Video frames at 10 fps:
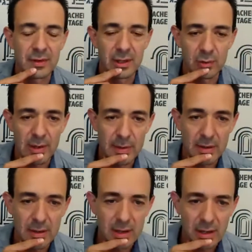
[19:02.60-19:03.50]

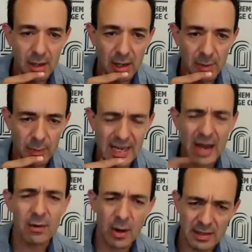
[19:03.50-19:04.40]
agreement. We
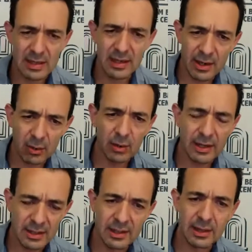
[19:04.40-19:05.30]
now know it's a
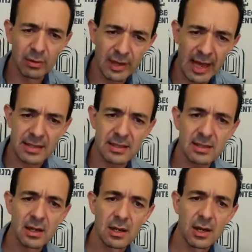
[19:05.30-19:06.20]
little
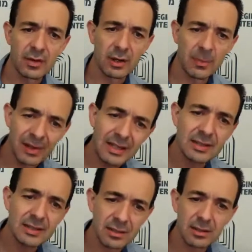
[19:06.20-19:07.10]
less of a
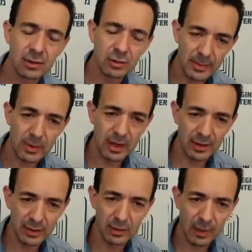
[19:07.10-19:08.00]
complete agreement, I
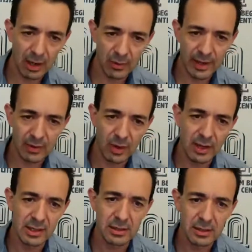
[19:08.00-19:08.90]
think, with Bahrain,
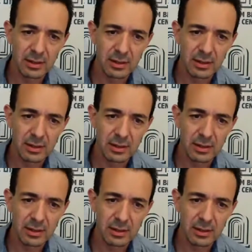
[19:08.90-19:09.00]
right?